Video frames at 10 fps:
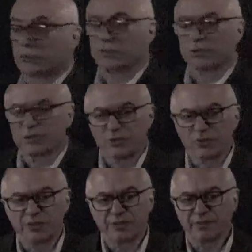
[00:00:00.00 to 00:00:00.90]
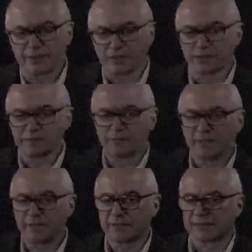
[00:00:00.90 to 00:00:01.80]
conclude this video,
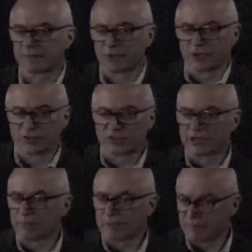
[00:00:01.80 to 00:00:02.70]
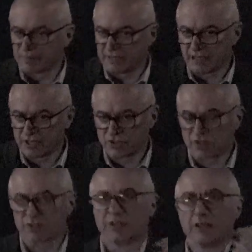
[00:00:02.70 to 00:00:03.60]
let's explore some implications.